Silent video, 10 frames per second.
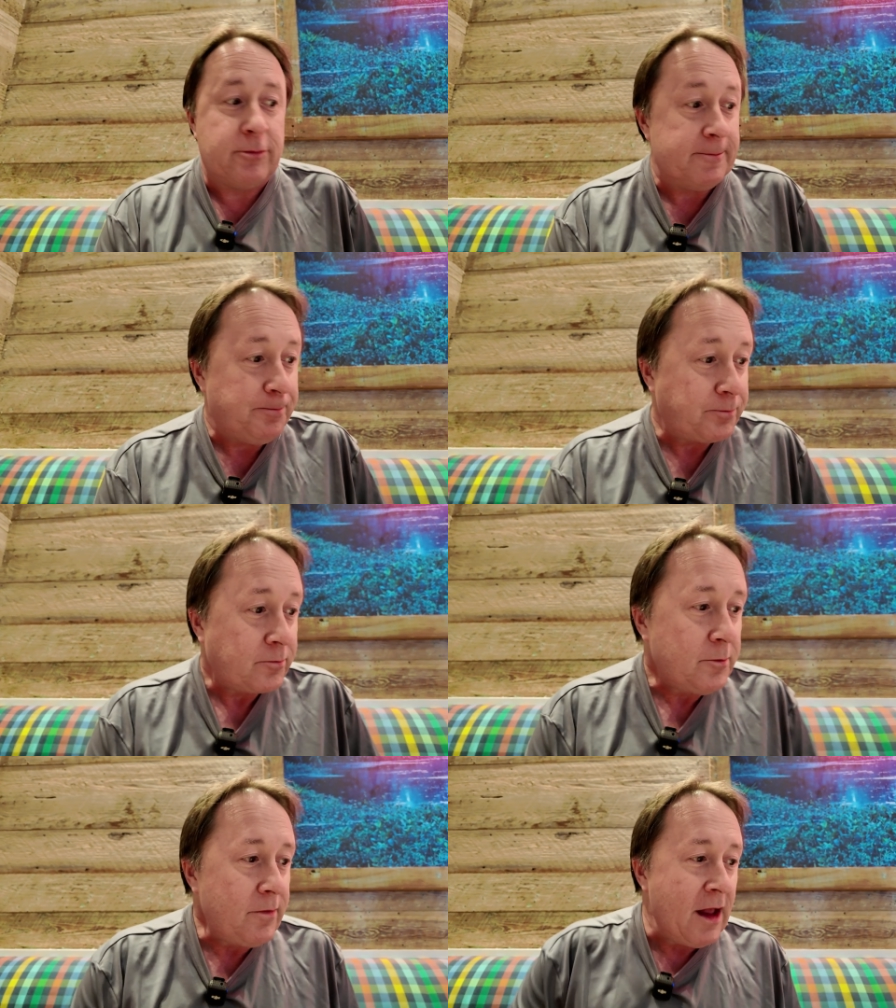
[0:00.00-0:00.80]
But
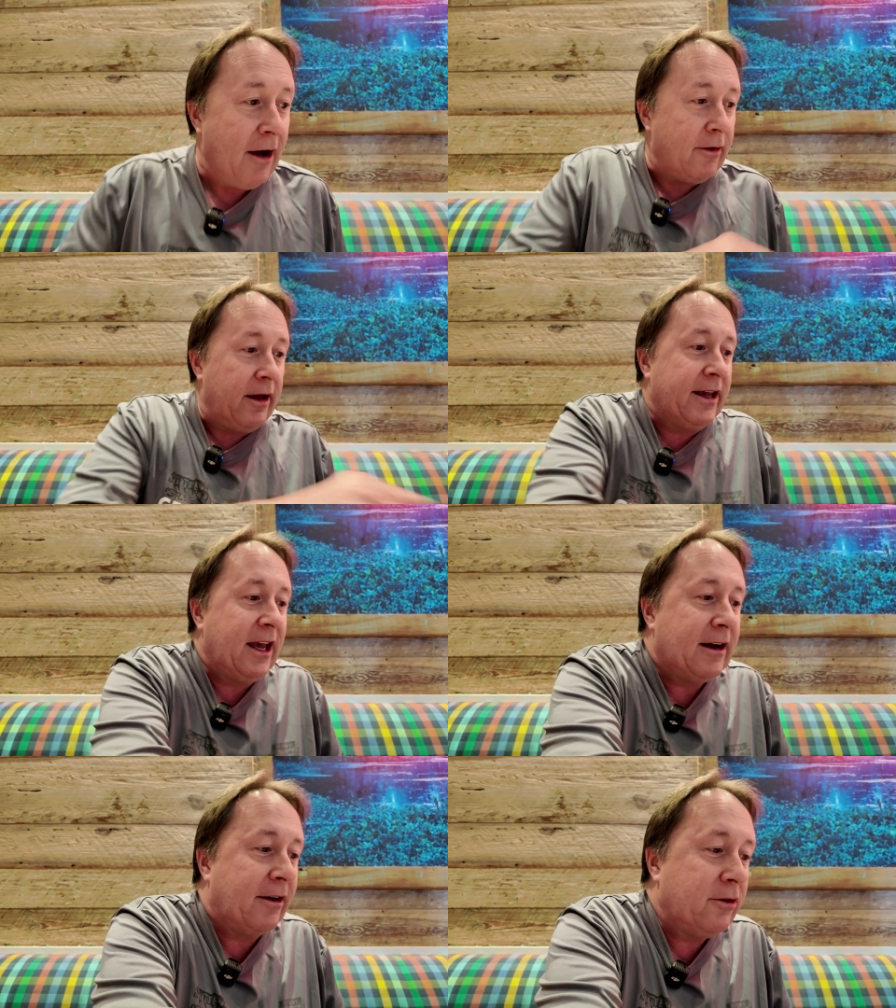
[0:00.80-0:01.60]
I,
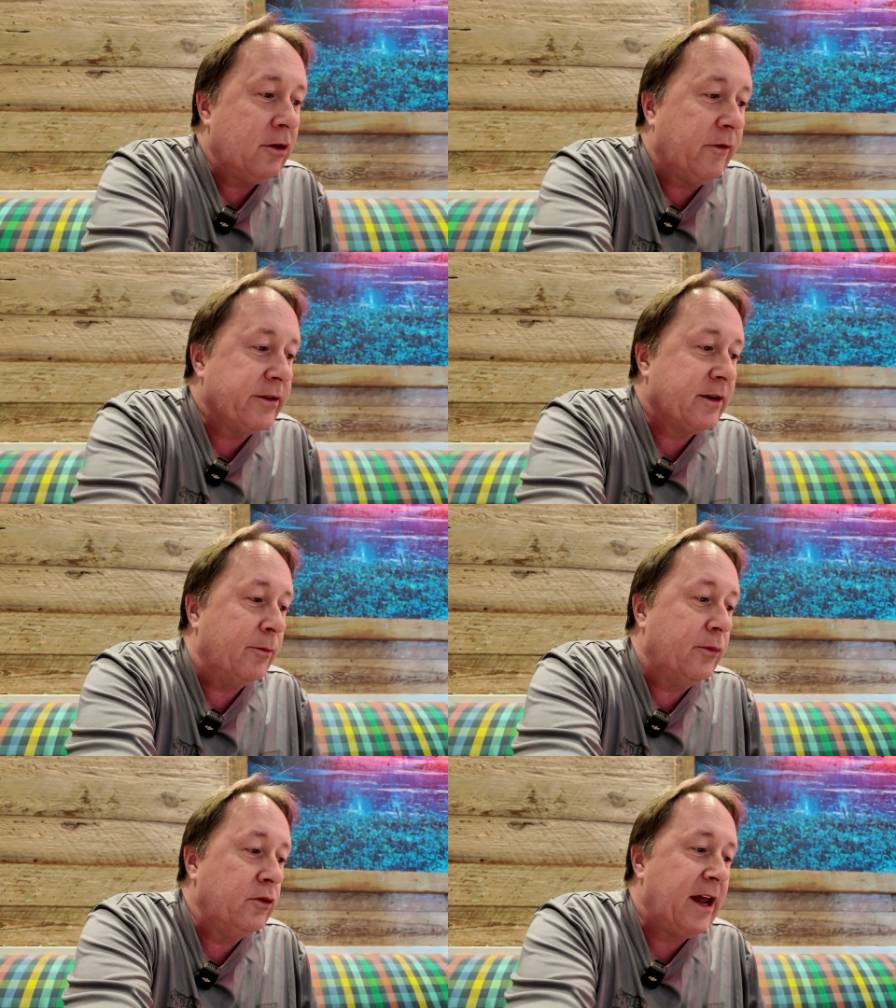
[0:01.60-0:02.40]
again, I don't know if it's the
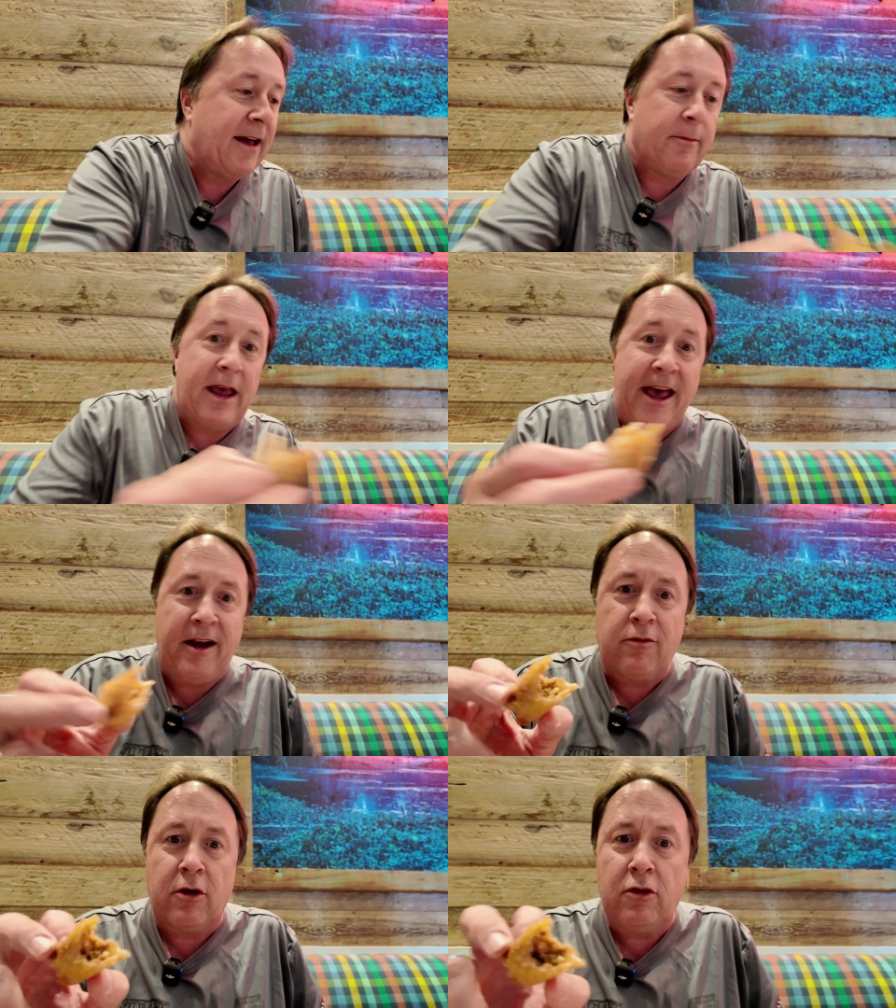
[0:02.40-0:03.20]
boudin
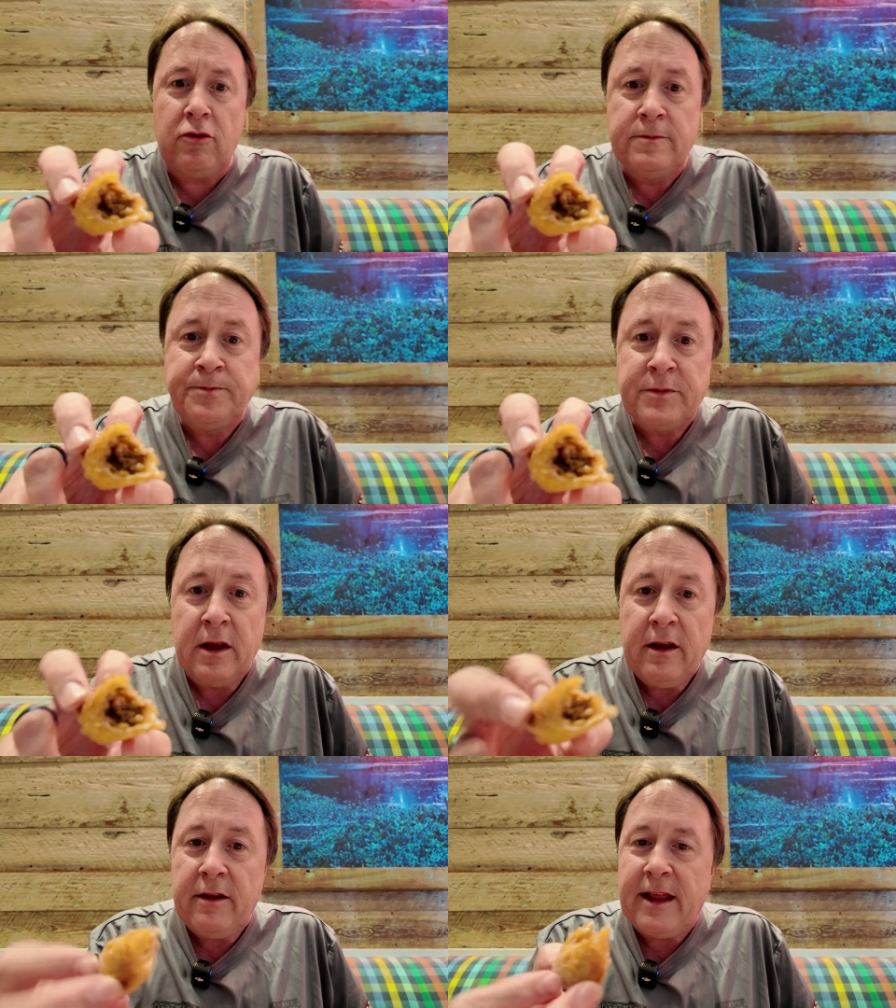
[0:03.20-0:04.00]
egg roll
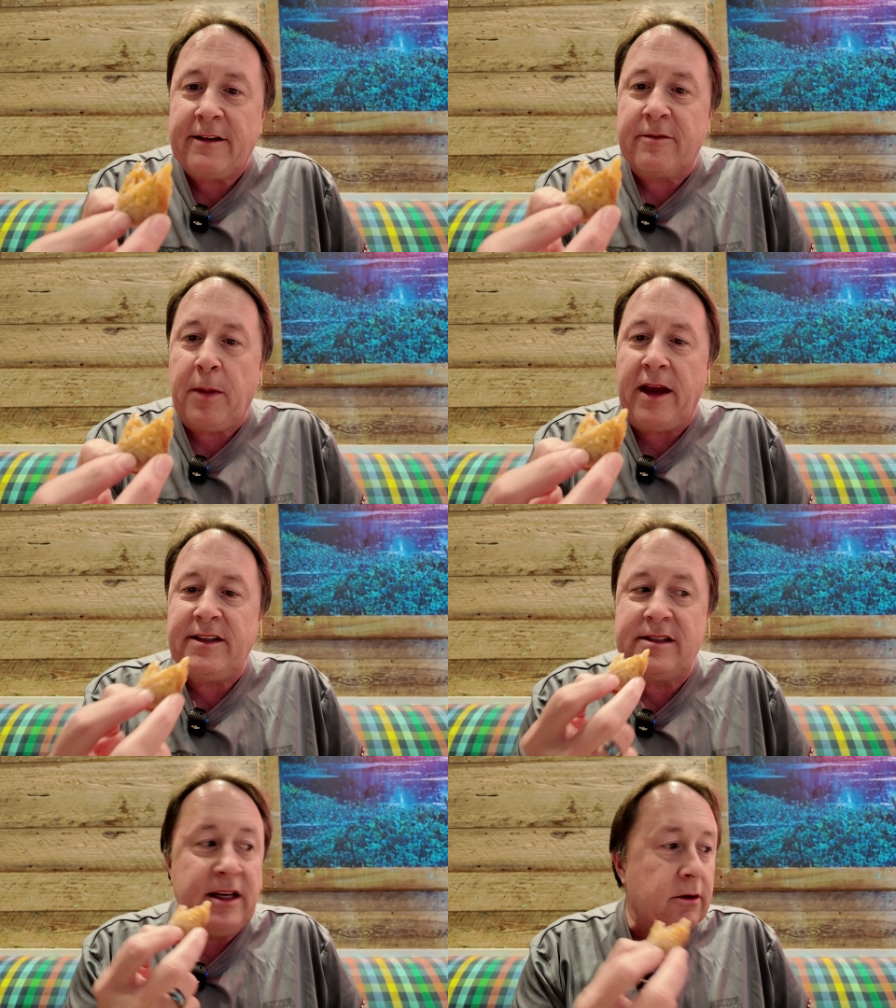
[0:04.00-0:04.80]
that's
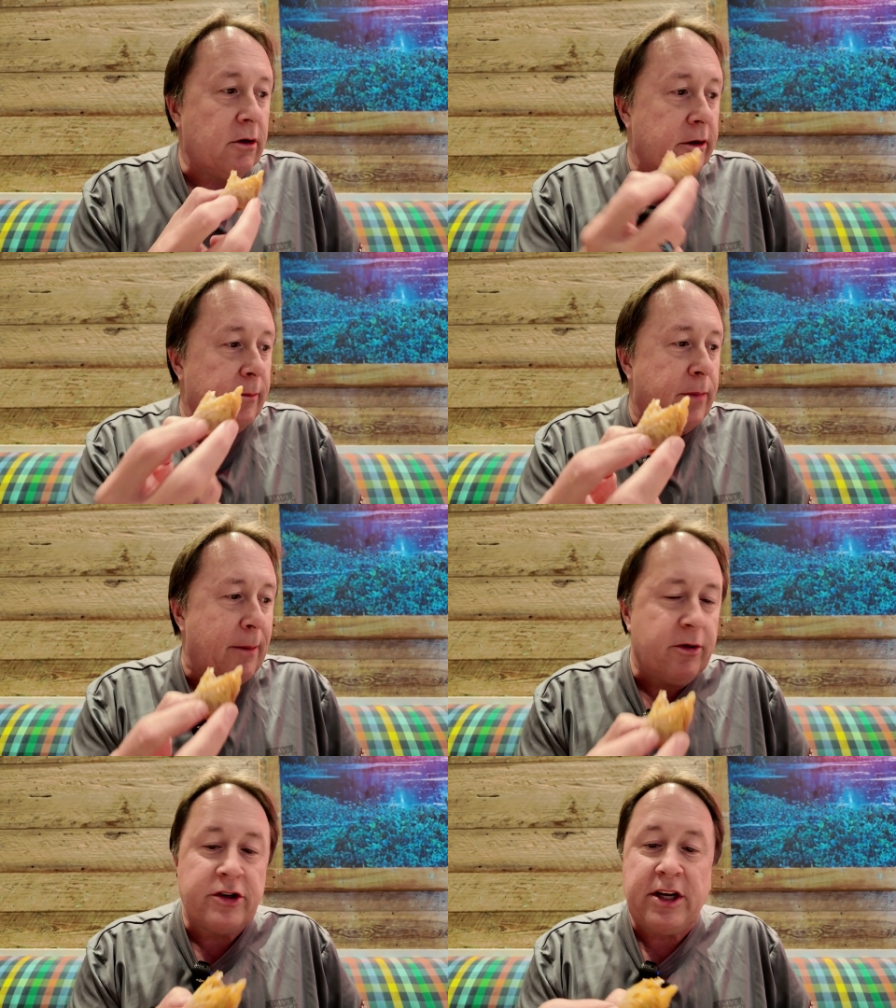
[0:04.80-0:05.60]
spicy or the
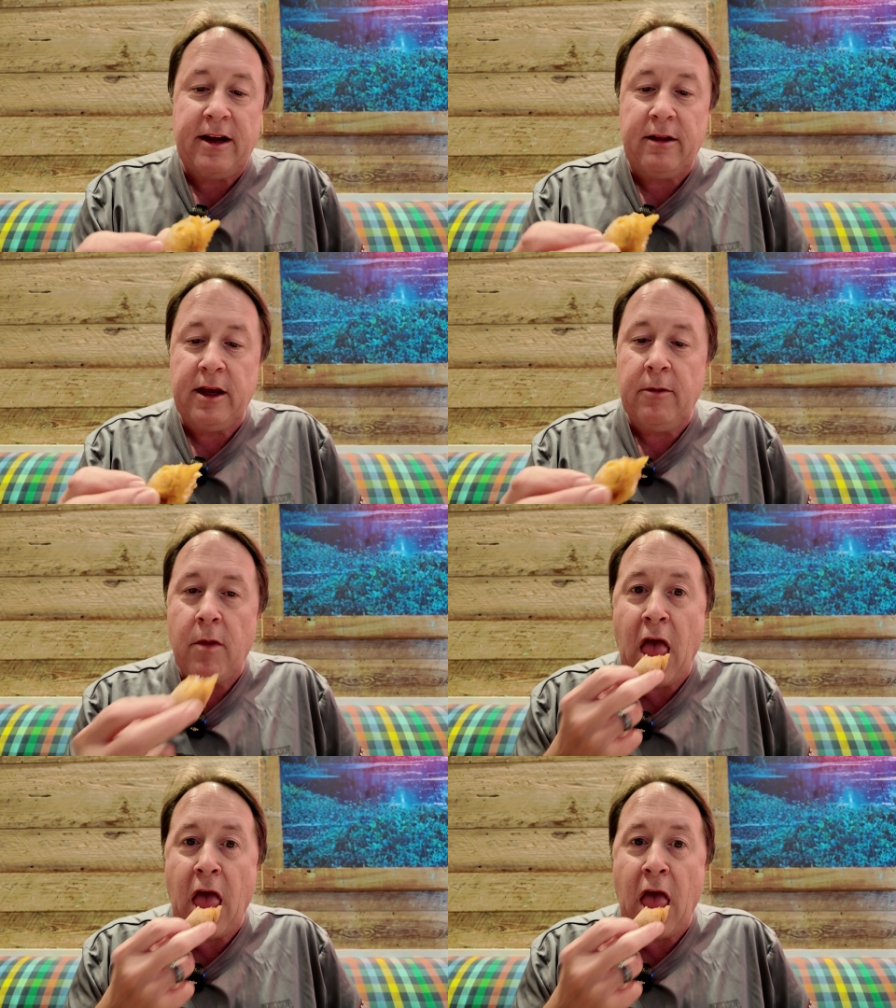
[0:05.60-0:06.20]
pepper jelly.